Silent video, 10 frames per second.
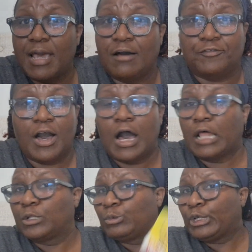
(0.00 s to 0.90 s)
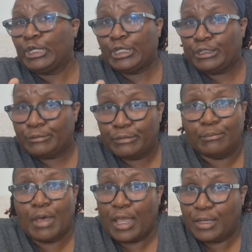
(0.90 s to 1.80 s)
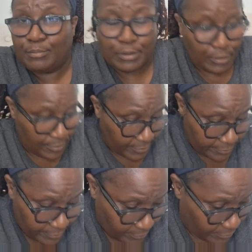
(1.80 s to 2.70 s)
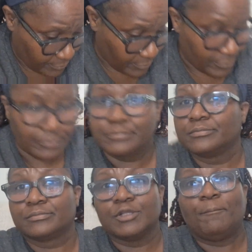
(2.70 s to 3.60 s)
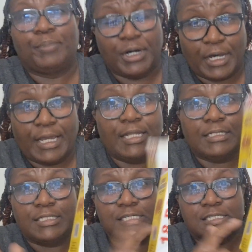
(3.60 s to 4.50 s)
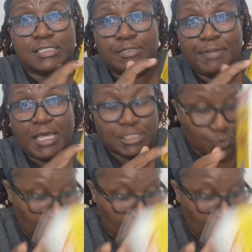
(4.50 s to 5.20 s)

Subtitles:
out for Halloween, baby. But this is the best